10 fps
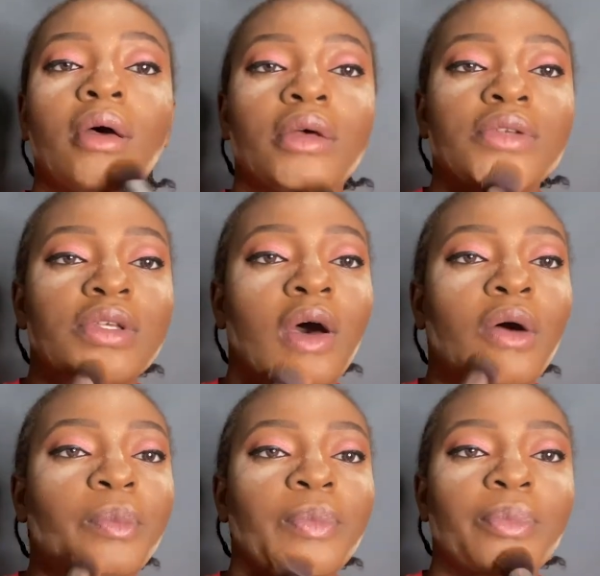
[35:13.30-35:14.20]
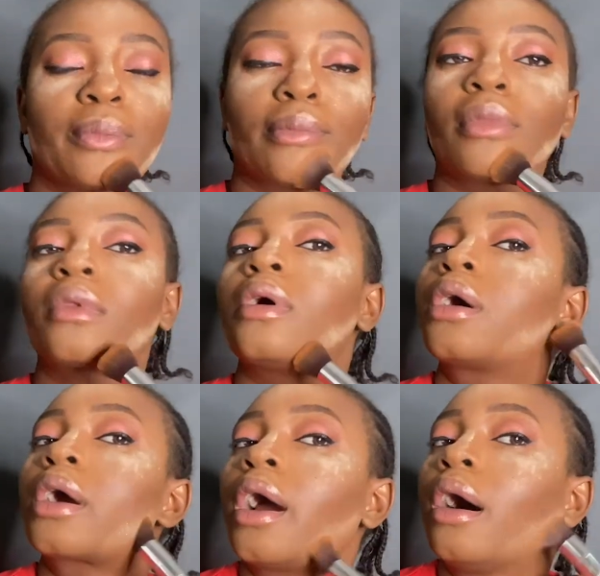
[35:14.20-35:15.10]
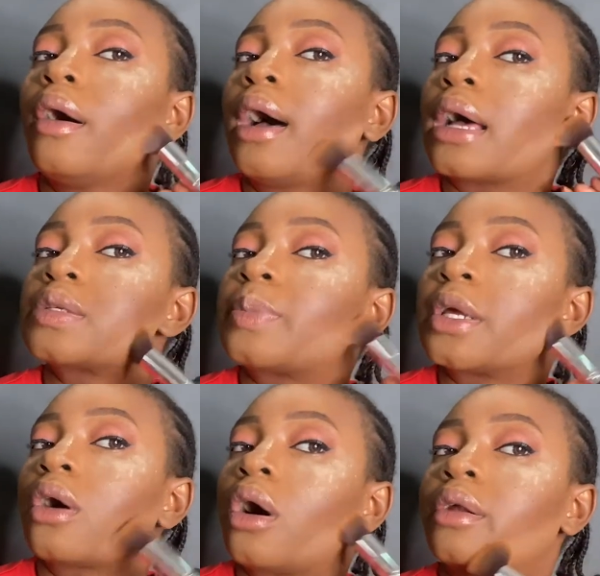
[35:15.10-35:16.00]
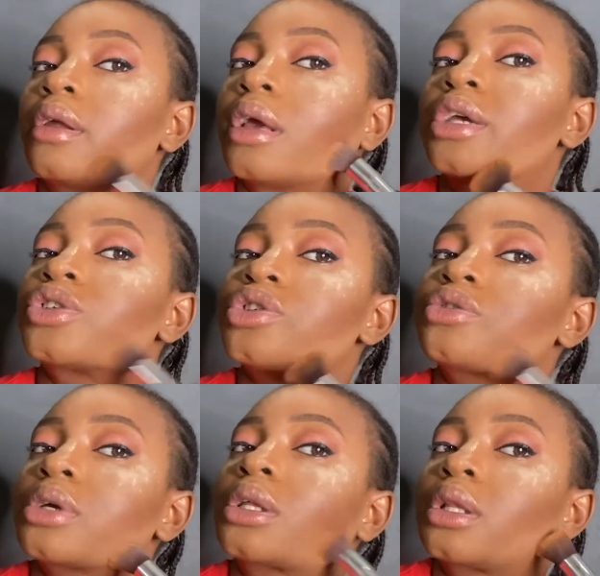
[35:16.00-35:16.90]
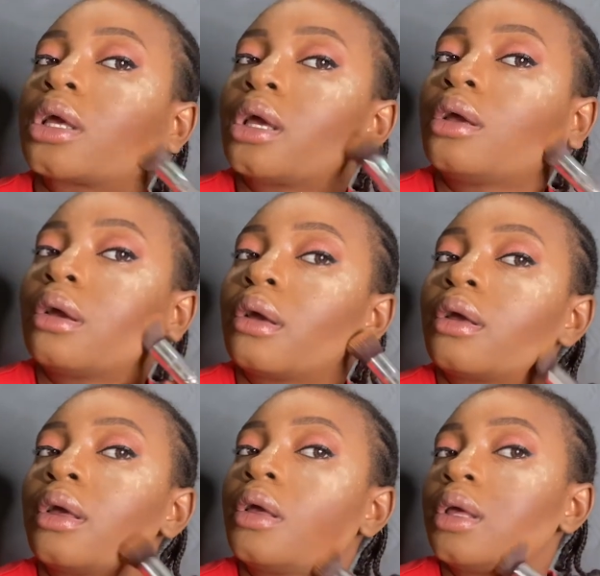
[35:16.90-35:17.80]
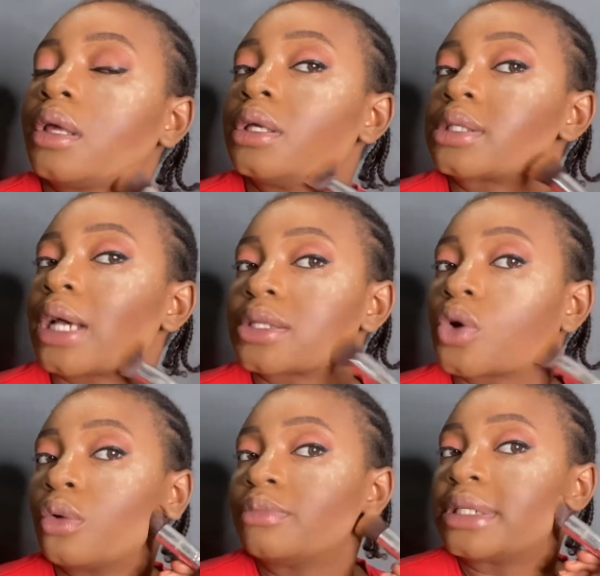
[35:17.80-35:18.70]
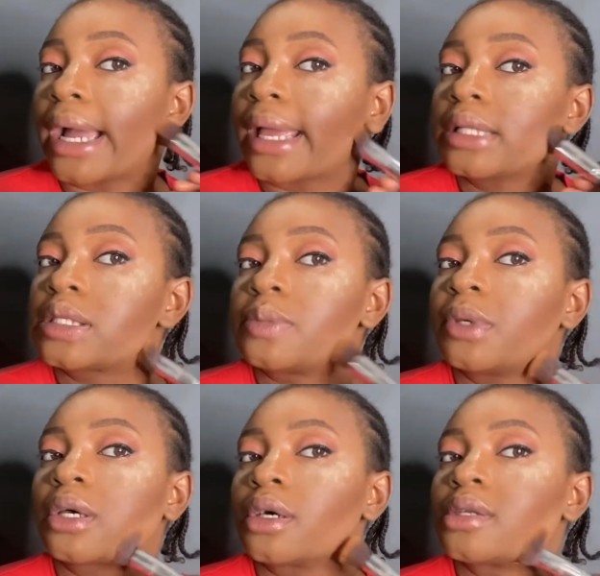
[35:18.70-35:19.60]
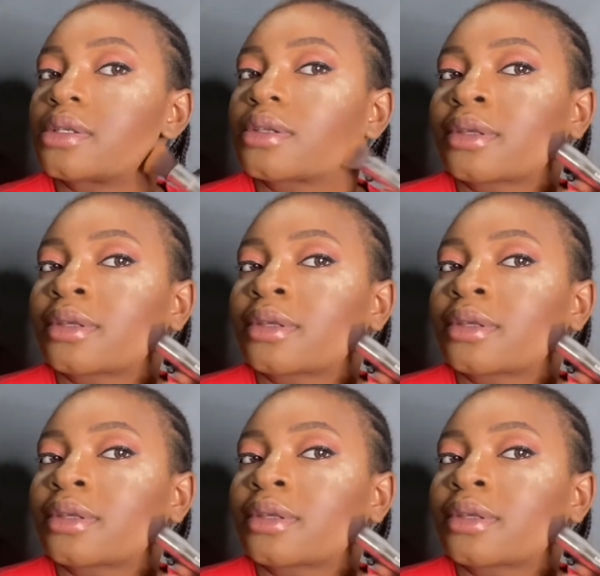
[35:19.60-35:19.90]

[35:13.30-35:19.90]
So a girl has been on a strictly eat at home diet because